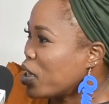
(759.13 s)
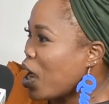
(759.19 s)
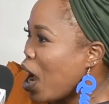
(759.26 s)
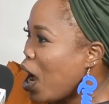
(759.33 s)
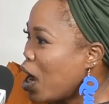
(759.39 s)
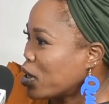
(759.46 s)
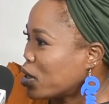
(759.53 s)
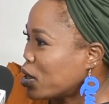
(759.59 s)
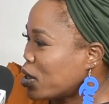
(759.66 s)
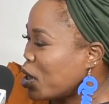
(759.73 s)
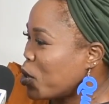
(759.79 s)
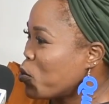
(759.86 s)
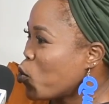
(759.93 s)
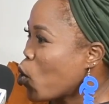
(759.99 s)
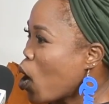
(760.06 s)
the artist
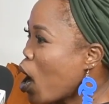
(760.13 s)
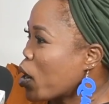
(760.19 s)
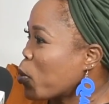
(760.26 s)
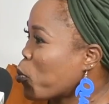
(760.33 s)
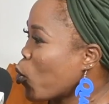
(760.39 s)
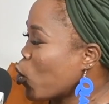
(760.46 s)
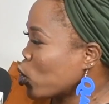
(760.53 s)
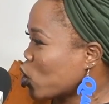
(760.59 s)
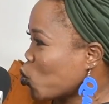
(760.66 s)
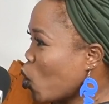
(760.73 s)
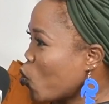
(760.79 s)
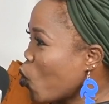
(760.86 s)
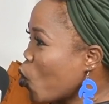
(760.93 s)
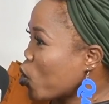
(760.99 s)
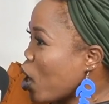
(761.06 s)
anymore or the person who
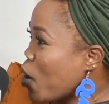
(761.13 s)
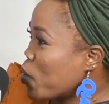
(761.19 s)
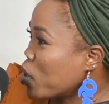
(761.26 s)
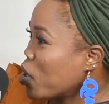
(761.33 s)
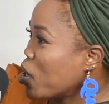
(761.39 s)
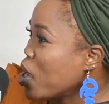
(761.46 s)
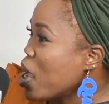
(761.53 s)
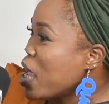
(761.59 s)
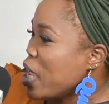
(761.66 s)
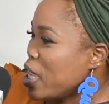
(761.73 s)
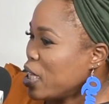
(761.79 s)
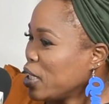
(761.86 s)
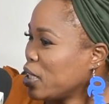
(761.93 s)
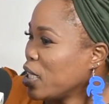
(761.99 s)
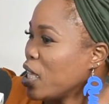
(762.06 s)
around her, you know,
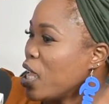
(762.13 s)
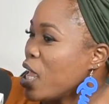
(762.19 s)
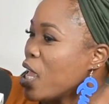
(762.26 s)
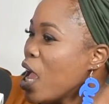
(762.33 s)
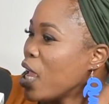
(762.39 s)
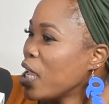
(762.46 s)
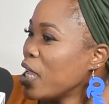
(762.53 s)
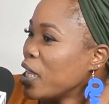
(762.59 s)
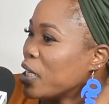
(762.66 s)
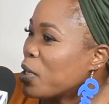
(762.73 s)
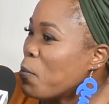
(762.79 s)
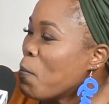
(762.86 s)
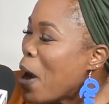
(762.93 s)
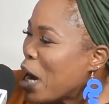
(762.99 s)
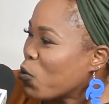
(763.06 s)
is
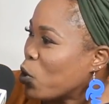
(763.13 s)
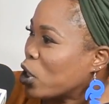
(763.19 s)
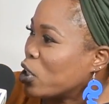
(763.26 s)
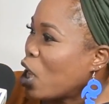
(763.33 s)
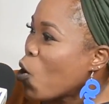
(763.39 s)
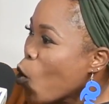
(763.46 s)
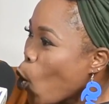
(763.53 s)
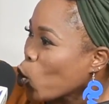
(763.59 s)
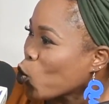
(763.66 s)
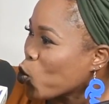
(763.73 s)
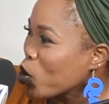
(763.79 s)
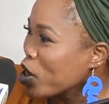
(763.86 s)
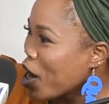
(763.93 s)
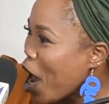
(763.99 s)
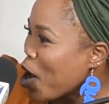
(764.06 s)
the man with their own
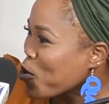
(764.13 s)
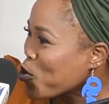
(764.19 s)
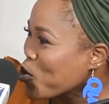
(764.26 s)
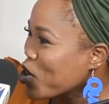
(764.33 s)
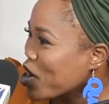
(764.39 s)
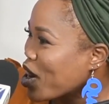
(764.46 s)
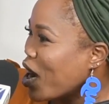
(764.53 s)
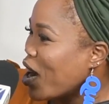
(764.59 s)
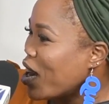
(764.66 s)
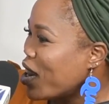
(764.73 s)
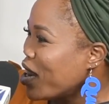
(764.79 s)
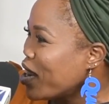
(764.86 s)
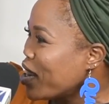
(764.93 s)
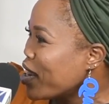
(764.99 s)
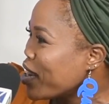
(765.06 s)
Queen
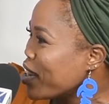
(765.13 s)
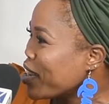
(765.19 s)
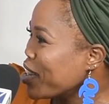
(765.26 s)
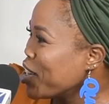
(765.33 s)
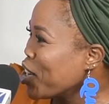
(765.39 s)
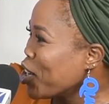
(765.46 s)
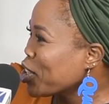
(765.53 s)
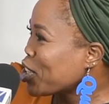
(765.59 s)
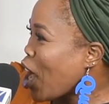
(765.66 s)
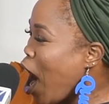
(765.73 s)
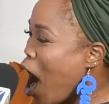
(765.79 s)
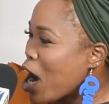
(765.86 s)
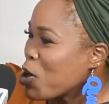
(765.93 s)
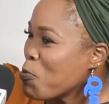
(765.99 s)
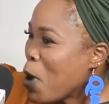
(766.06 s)
Ifrica. You know, so
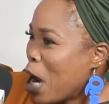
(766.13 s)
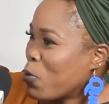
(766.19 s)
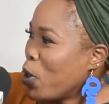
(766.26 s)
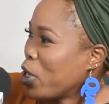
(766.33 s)
the man